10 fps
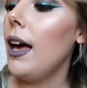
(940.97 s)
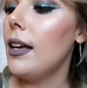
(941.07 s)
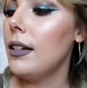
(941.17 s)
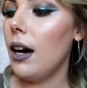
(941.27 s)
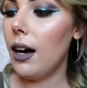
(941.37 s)

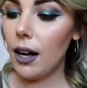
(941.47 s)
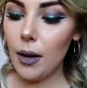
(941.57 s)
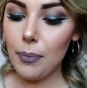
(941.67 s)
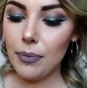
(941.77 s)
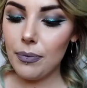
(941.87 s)

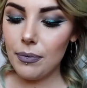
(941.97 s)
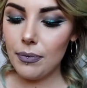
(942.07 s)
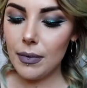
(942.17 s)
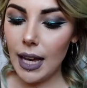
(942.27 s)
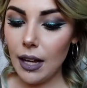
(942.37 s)
and
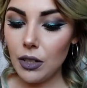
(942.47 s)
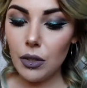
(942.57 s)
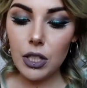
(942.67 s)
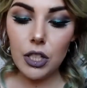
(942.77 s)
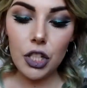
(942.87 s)
yeah,
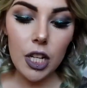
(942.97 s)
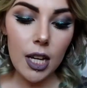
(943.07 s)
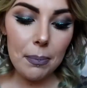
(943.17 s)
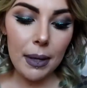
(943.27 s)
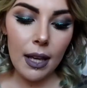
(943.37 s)
so it's
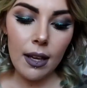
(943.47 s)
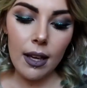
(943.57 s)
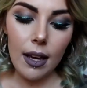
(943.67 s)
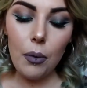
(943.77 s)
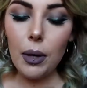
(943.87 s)
cheap,
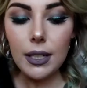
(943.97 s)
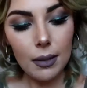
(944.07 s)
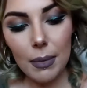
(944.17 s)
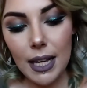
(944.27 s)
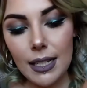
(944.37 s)
it
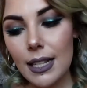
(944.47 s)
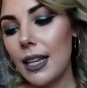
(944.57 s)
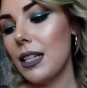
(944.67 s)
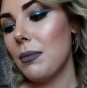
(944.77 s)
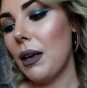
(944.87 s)
works
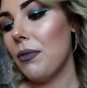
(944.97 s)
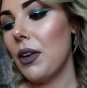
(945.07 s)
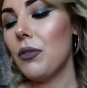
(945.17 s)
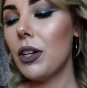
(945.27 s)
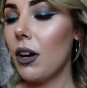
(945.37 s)
amazing. It's my
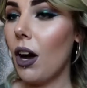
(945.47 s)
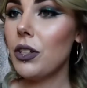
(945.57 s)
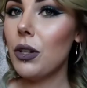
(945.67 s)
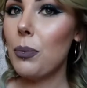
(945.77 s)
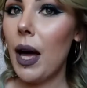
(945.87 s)
favorite
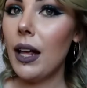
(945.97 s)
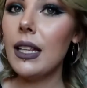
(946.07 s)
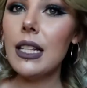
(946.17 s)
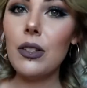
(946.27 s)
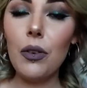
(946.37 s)
contour
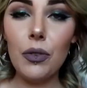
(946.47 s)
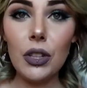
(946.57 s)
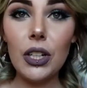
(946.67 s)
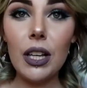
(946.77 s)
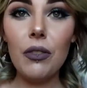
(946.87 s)
palette, so if
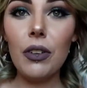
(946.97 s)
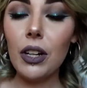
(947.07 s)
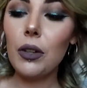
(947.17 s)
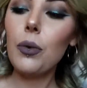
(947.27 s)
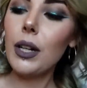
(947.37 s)
you're looking
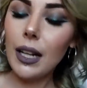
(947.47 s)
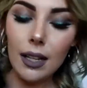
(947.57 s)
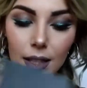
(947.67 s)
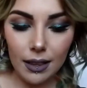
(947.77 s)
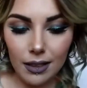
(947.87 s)
for a good
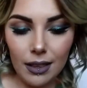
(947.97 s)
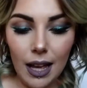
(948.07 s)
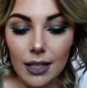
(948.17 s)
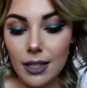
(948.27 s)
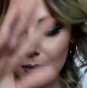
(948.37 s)
one,
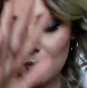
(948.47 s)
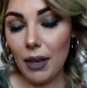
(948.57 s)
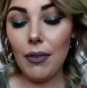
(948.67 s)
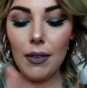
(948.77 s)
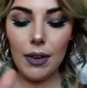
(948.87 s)
that's
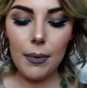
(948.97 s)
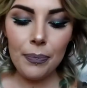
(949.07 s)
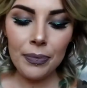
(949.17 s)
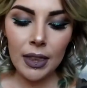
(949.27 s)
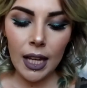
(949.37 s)
my favorite.